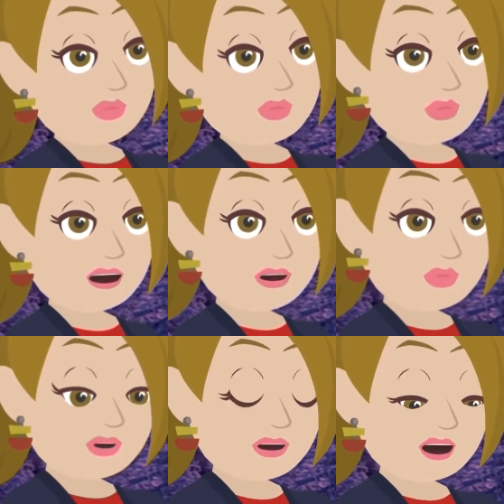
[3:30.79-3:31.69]
kind of like,
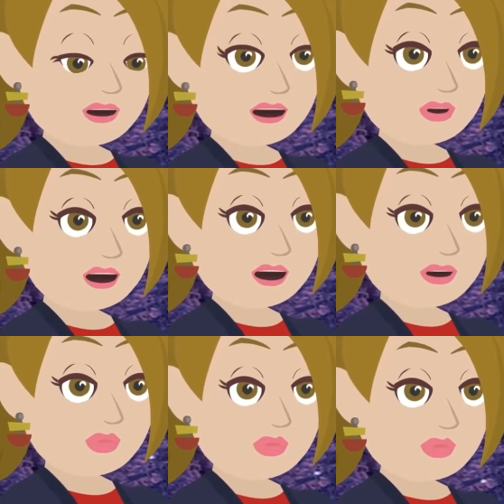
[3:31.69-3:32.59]
you got all you
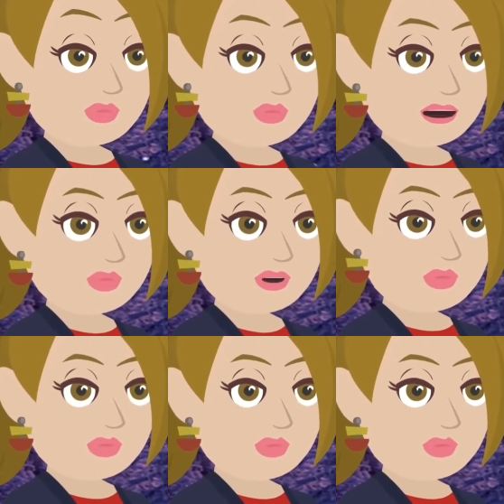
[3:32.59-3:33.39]
need, stop it.